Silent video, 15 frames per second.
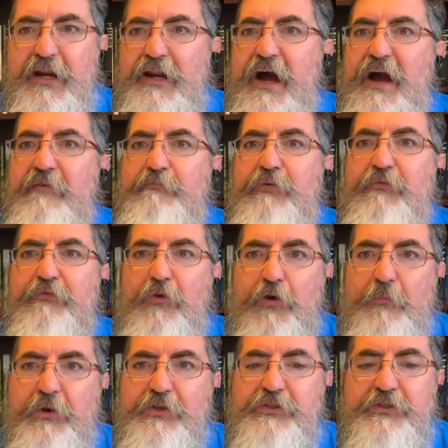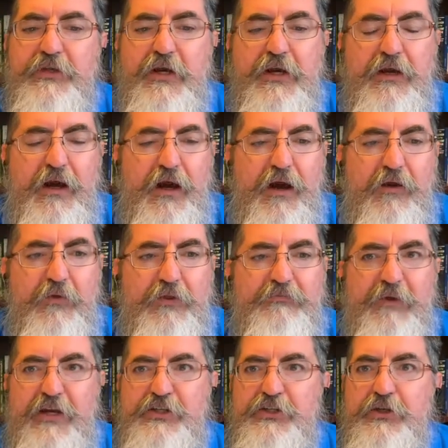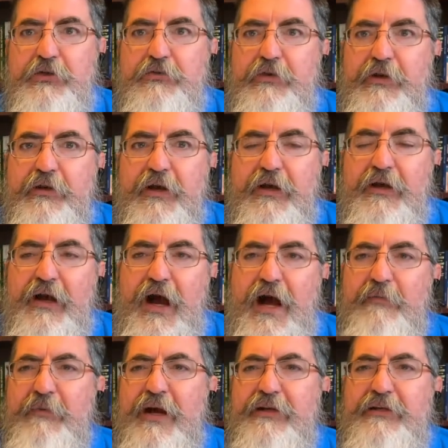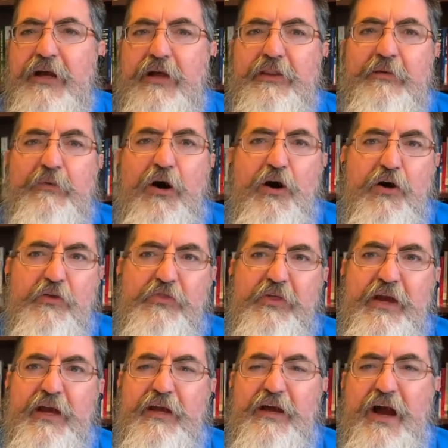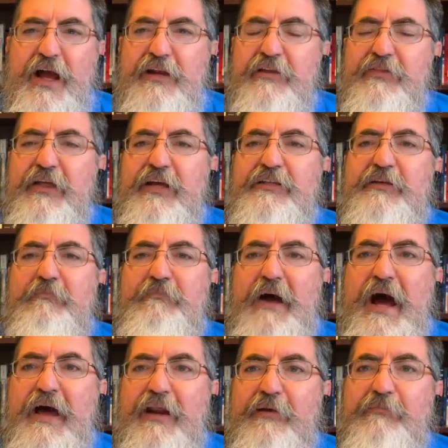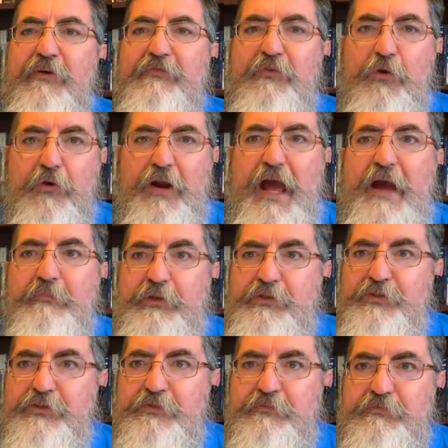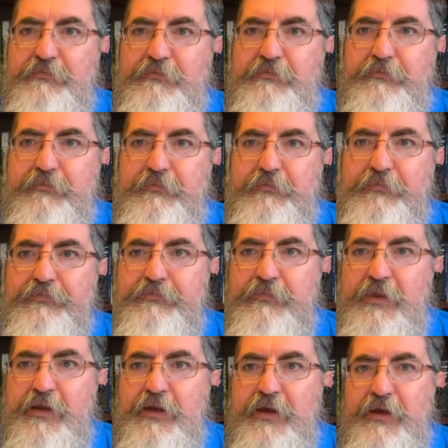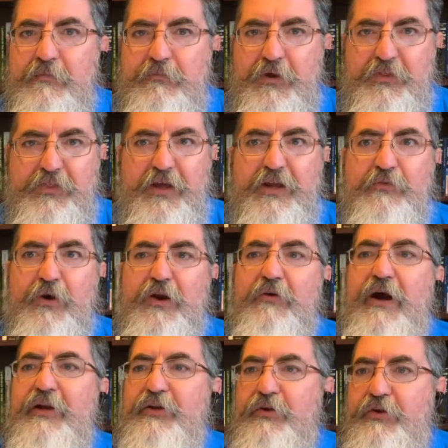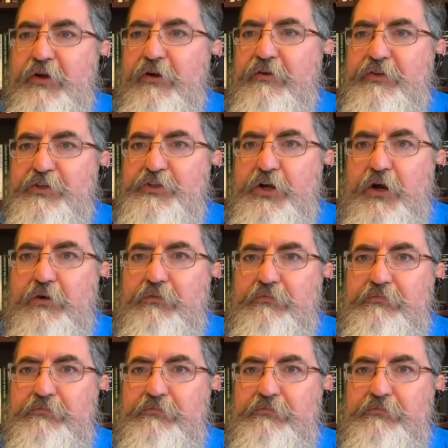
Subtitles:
of live performance with my children, I might tell them all kind of things about it before it happens. But then what do I do during the show?